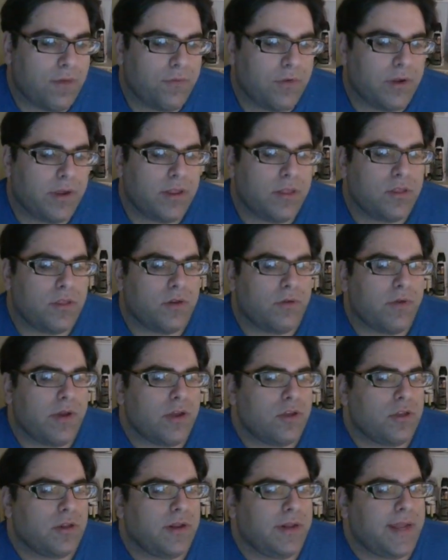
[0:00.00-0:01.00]

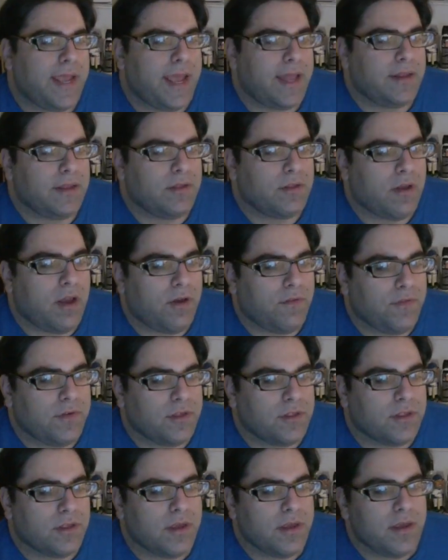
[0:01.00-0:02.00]
consideration in Andy's
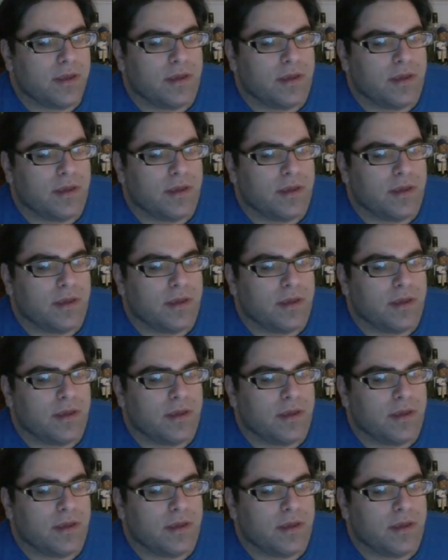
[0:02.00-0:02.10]
office,